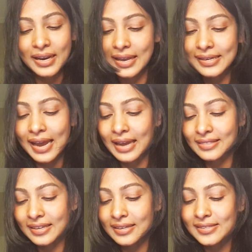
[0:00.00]
And I
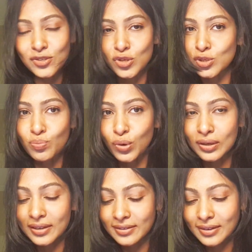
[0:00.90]
think it's just
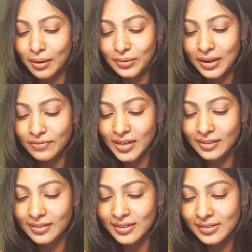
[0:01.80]
brilliant how they have
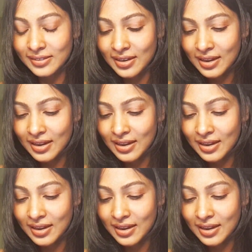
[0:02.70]
done this.